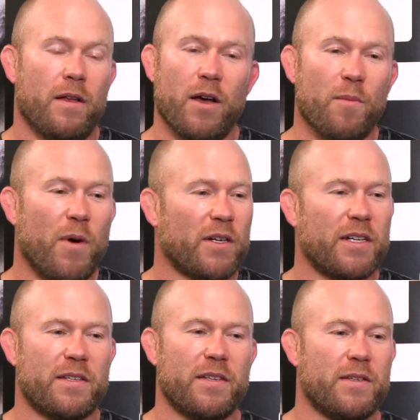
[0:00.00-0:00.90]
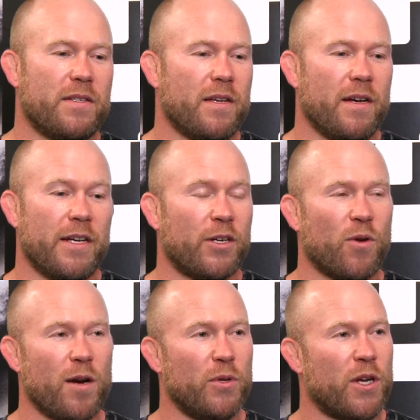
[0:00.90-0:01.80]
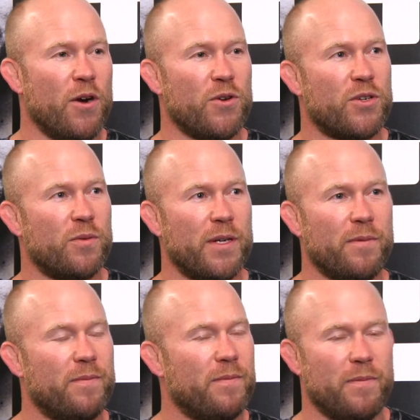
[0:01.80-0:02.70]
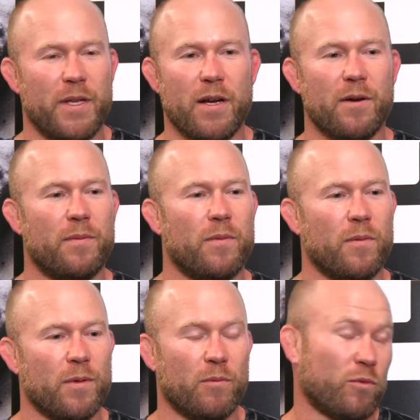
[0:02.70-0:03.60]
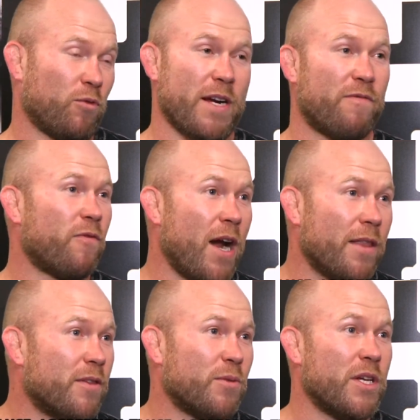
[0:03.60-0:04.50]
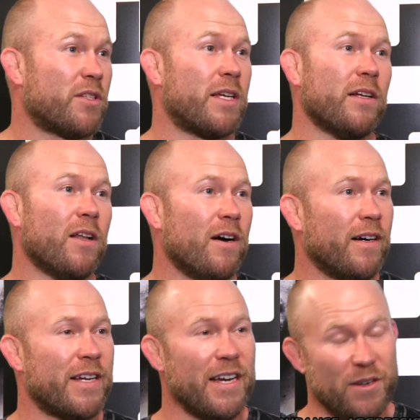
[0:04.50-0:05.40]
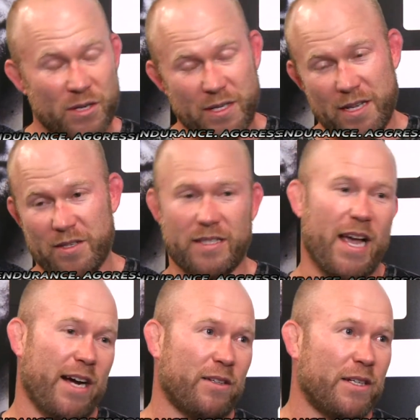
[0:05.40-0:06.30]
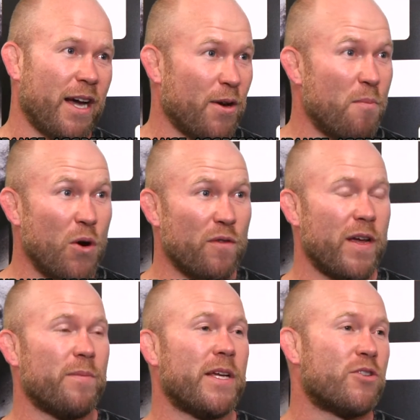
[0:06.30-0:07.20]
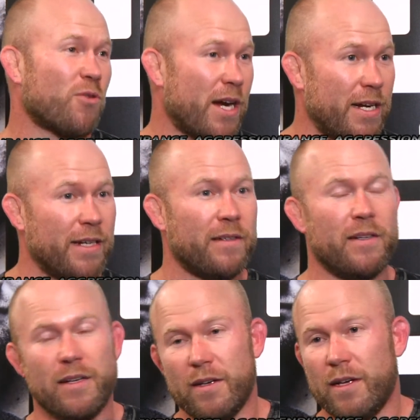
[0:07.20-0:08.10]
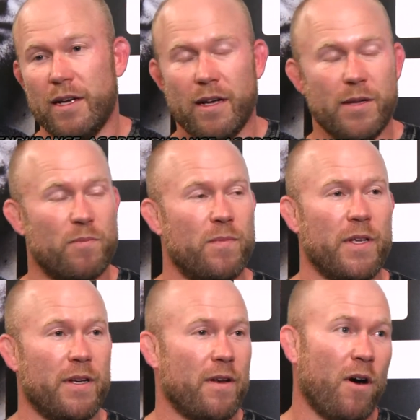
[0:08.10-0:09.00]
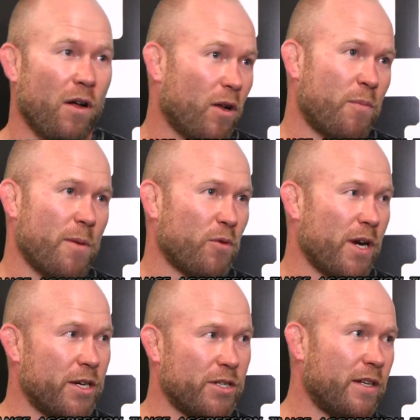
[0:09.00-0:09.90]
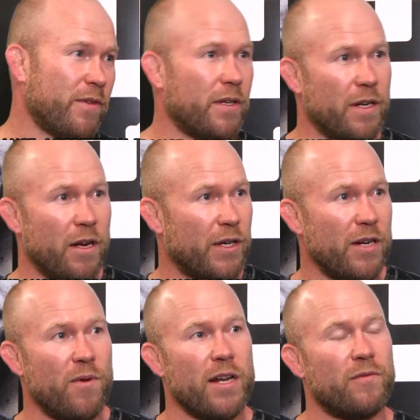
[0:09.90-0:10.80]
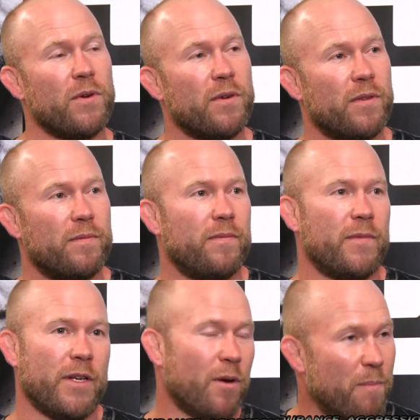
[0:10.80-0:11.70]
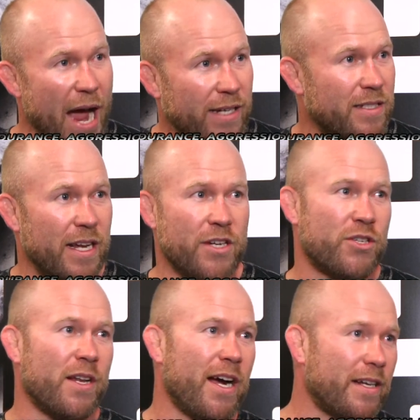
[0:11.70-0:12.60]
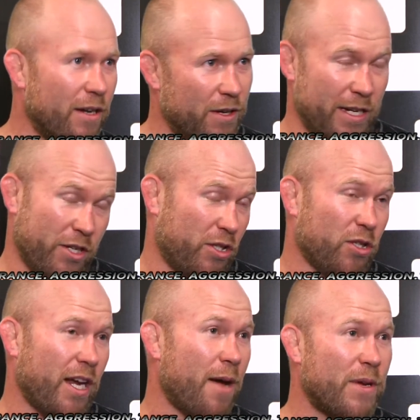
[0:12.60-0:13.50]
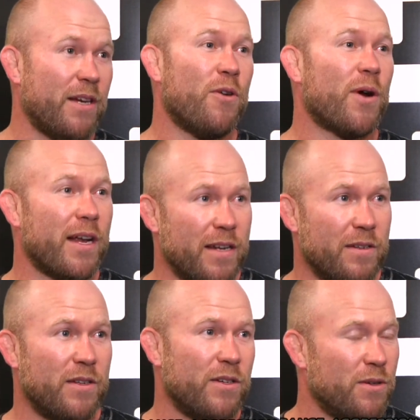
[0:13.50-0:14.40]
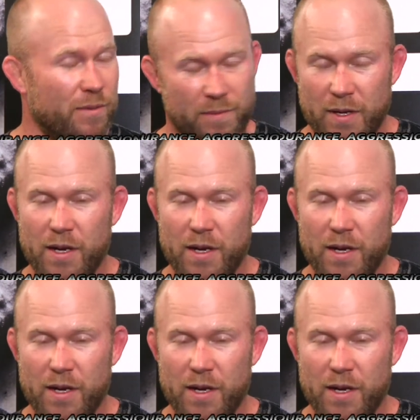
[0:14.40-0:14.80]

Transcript: No, Marcus is an incredible coach. We're great friends. We just get along. He understands exactly how to motivate me in training. In all our preparation, even getting ready for backstage tonight, you can just look at me and know what I need to do, and